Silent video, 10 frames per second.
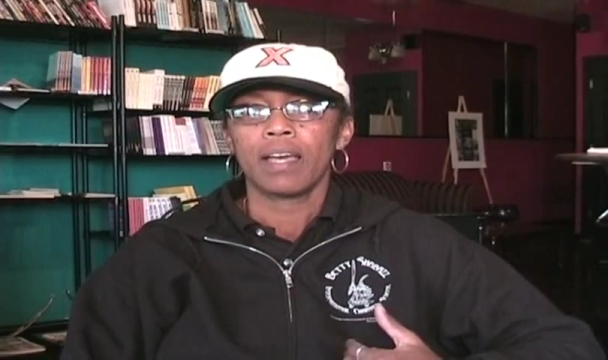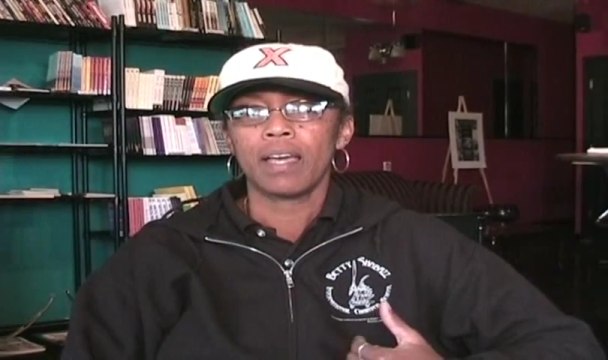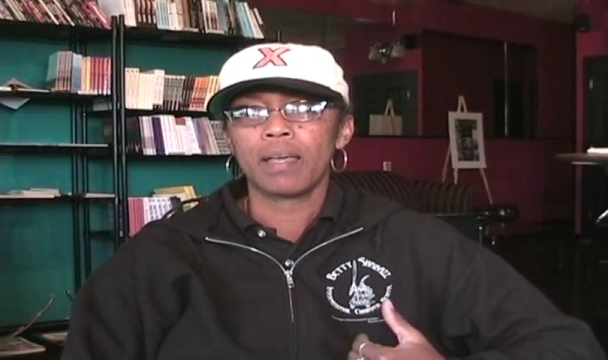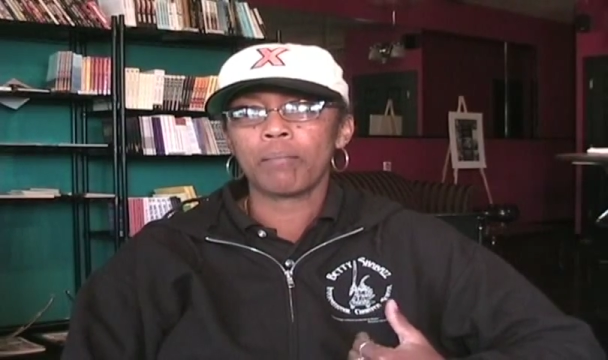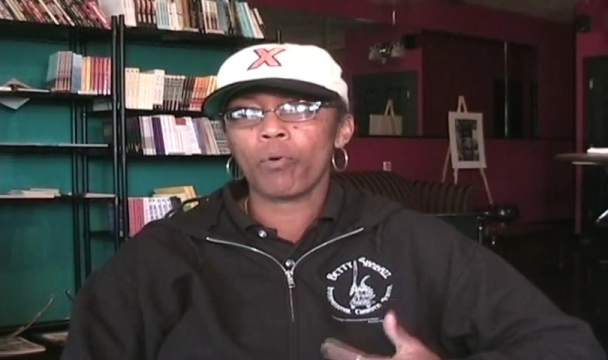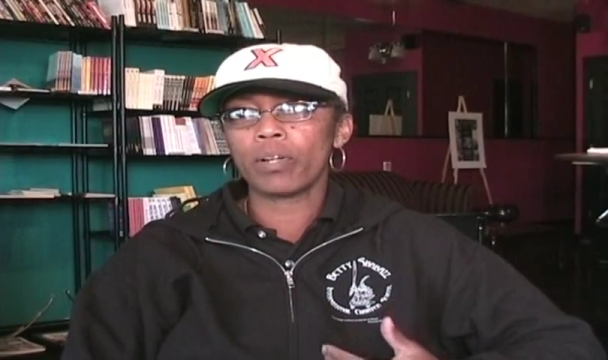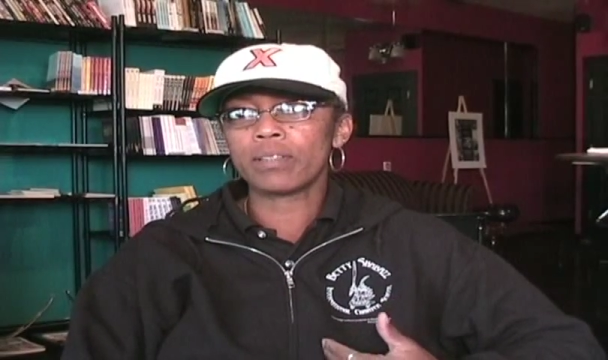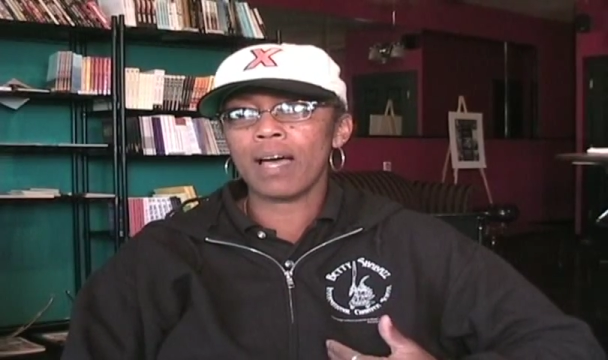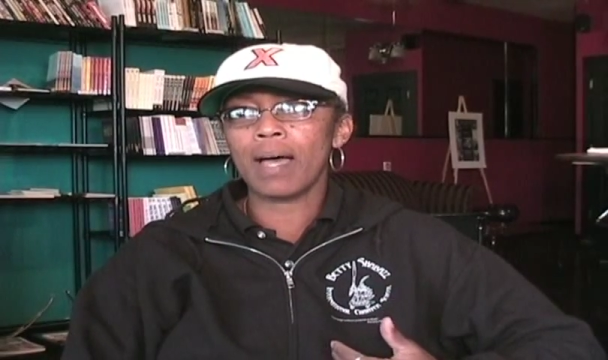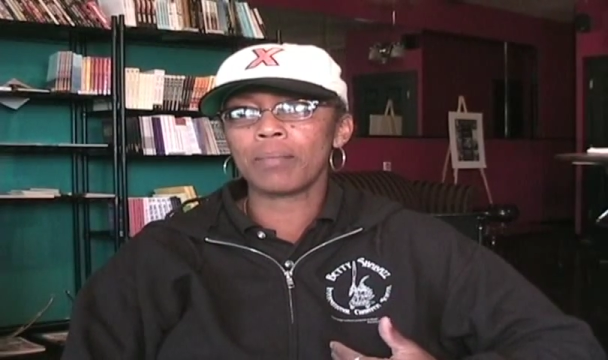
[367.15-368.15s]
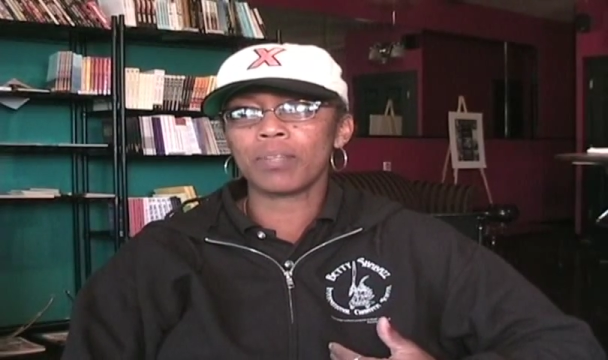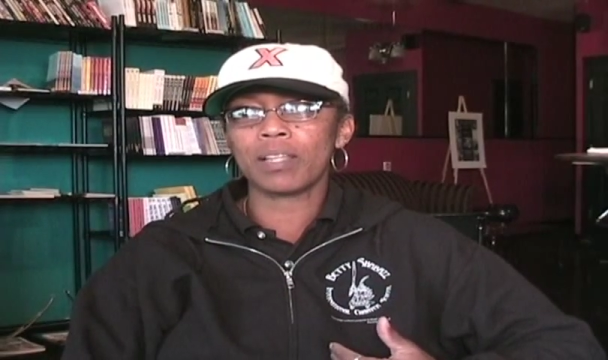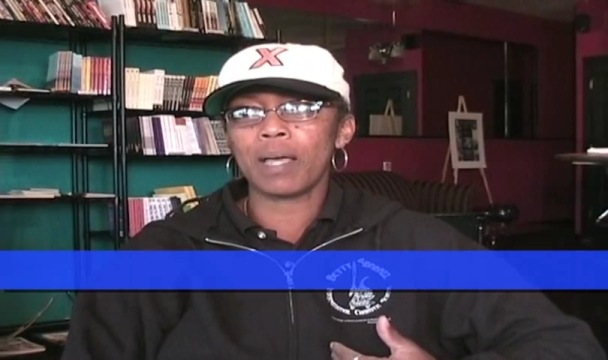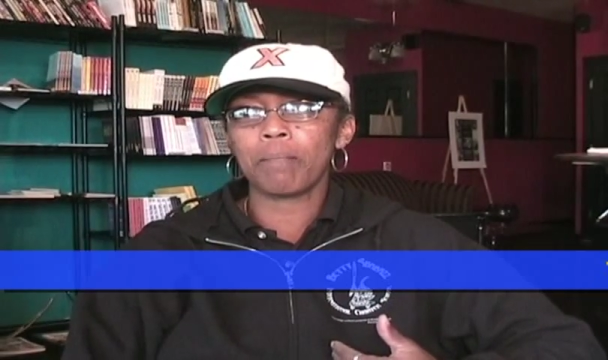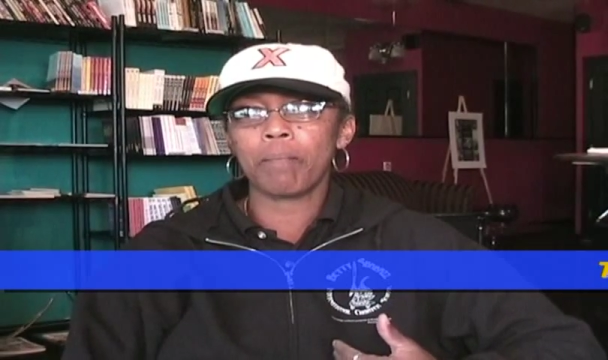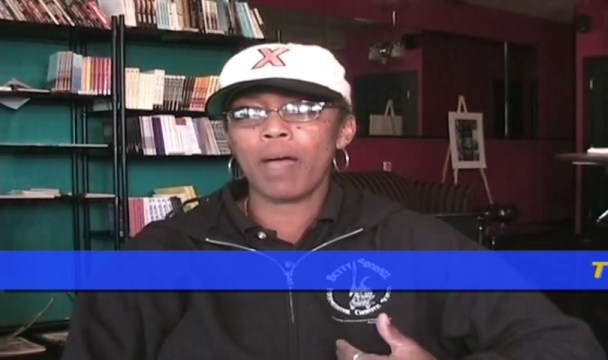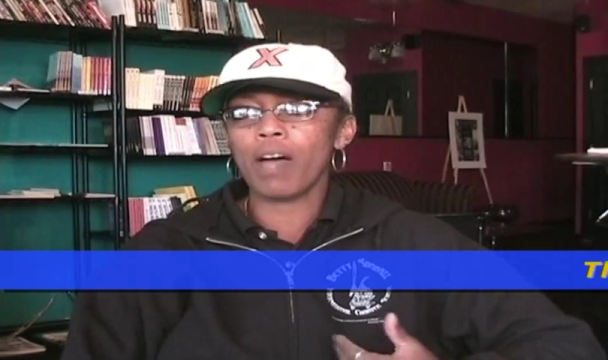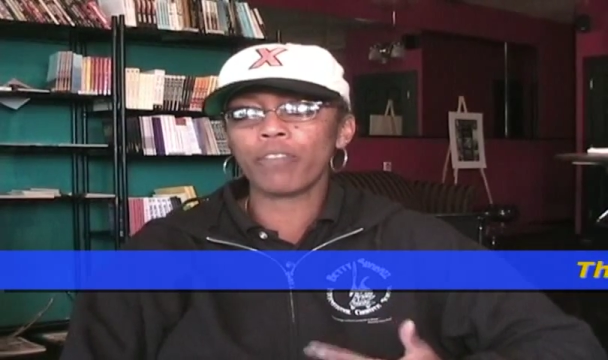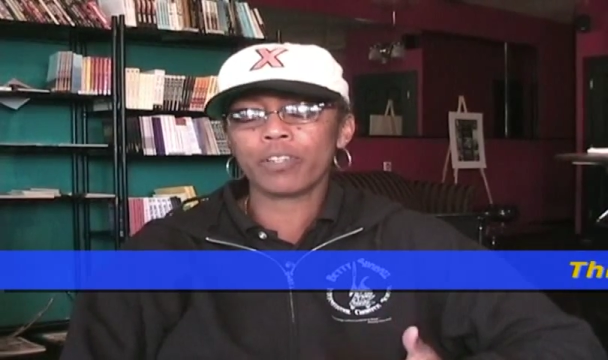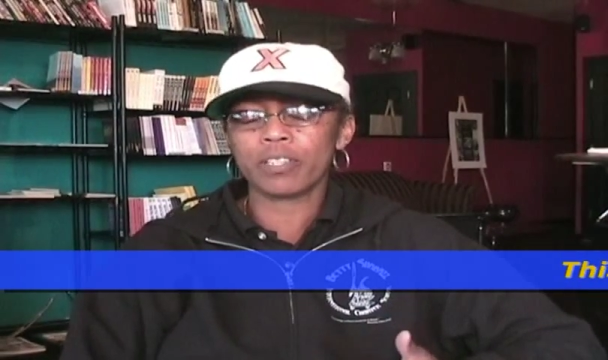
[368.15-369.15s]
in more times than they
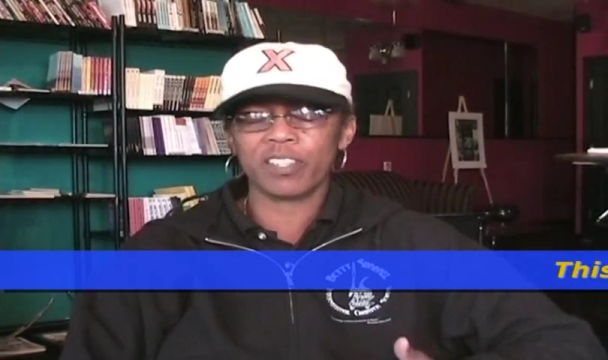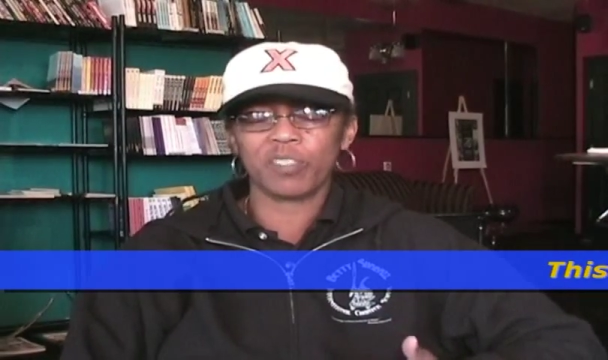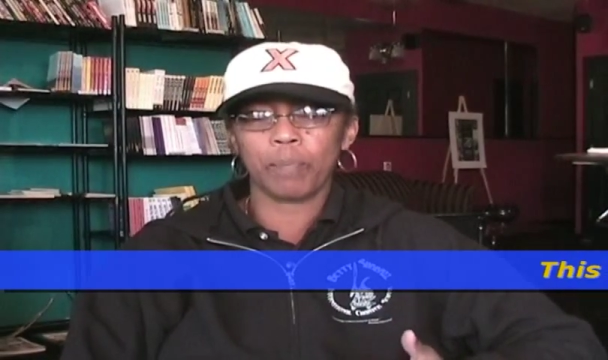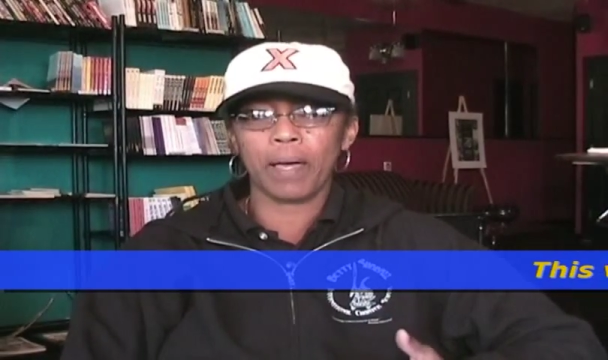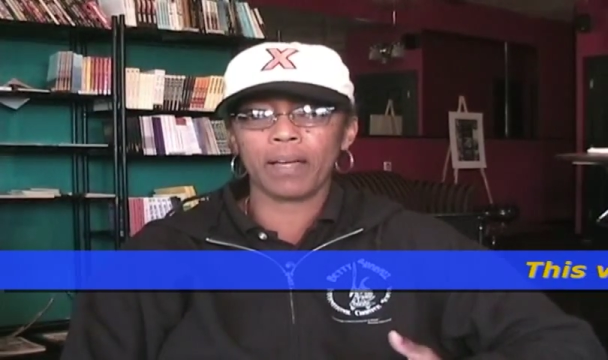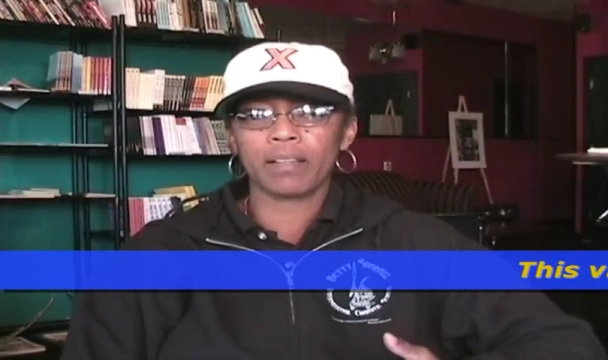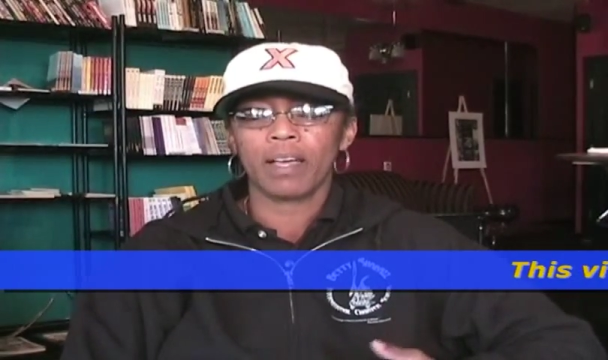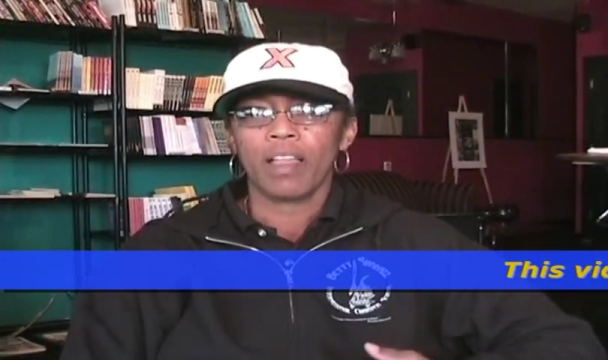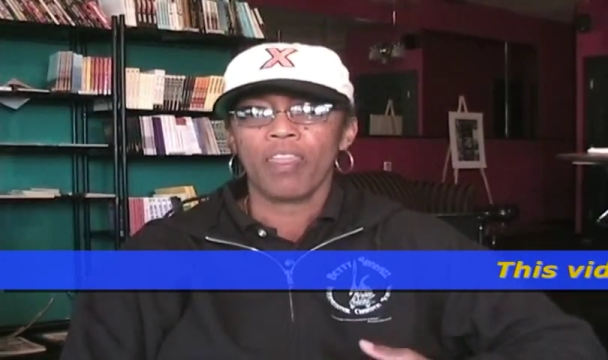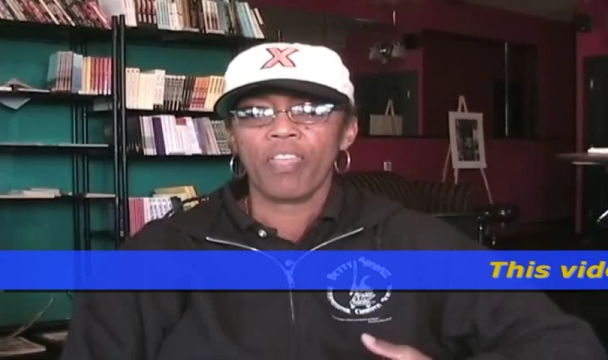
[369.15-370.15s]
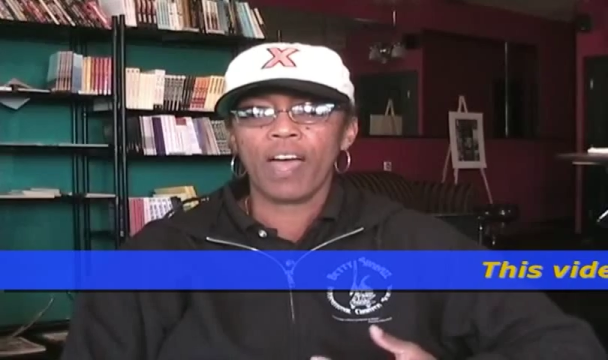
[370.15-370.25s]
ever could expect,